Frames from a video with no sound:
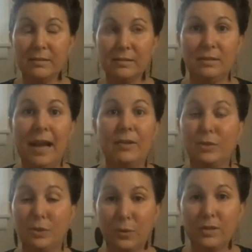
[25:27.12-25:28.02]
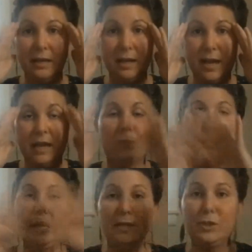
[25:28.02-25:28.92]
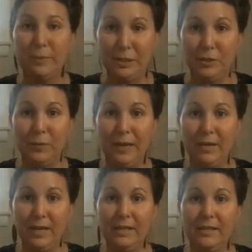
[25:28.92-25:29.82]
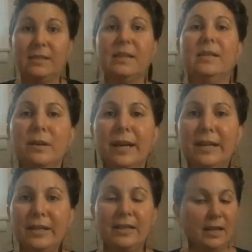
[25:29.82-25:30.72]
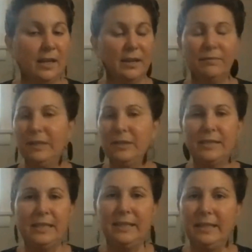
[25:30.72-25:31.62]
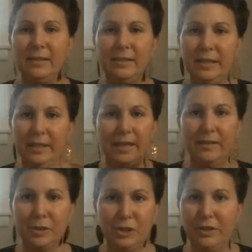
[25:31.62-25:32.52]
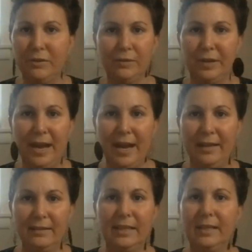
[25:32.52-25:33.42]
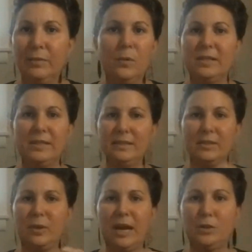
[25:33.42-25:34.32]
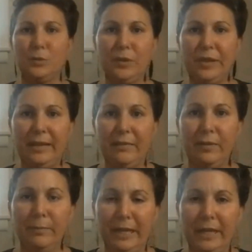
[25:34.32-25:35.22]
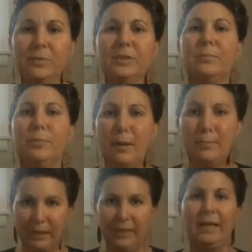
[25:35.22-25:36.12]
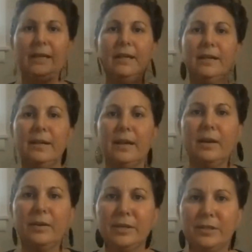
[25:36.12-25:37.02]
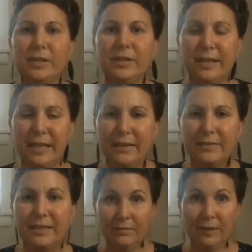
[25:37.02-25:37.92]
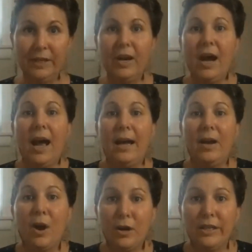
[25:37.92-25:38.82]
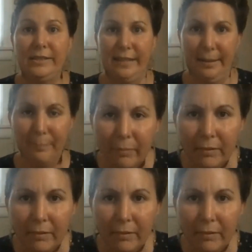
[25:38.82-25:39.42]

out of sorts. I had way too much awareness, and I could feel, see, and hear energy overnight. Like, it wasn't this gradual thing for me. It was abruptly like, here you go, here's all your gifts, now figure out how to harness them.